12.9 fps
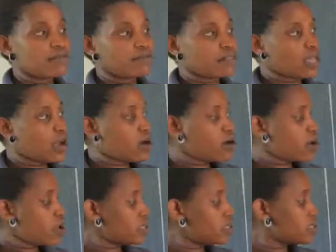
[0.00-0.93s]
They are
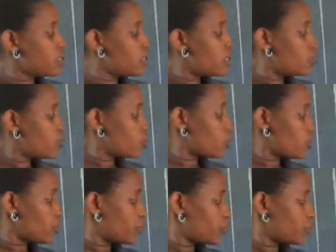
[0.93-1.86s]
always
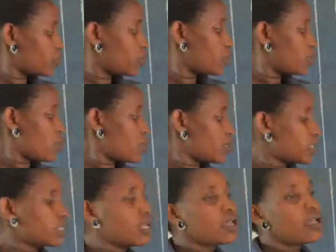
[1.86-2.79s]
two. So we
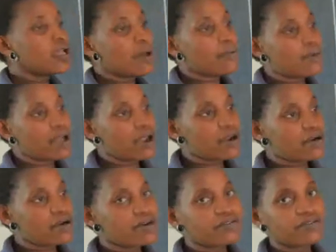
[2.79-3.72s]
say pair
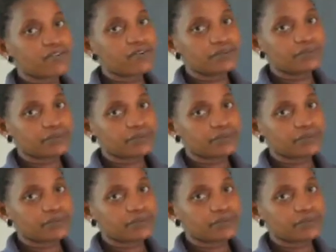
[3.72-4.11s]
of